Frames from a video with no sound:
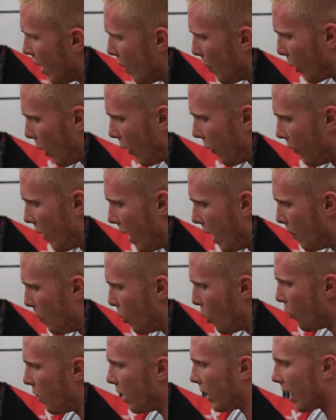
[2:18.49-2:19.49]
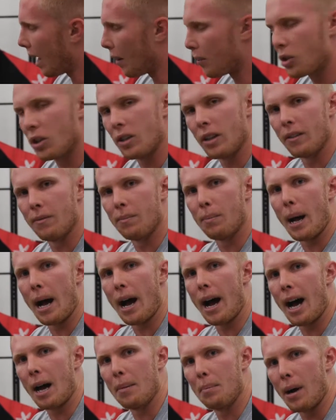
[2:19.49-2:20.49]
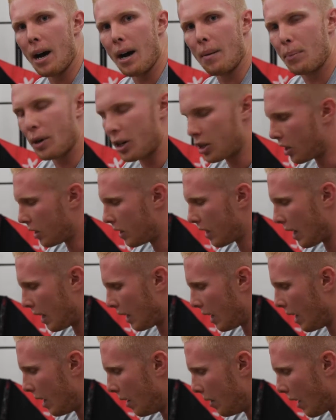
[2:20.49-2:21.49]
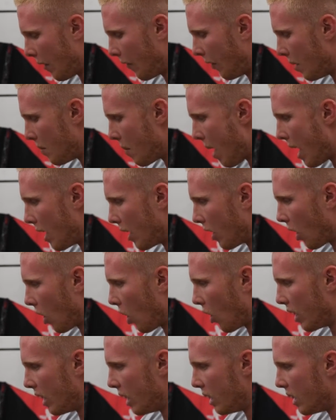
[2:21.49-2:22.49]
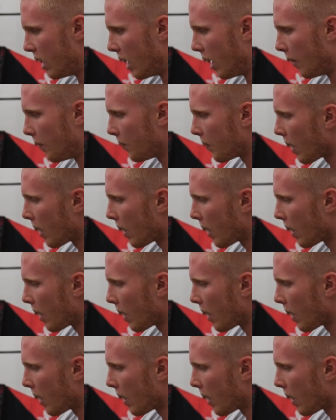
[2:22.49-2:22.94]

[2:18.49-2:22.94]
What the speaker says: But I found moving up to the hard bar pressure setting here definitely made it a lot easier.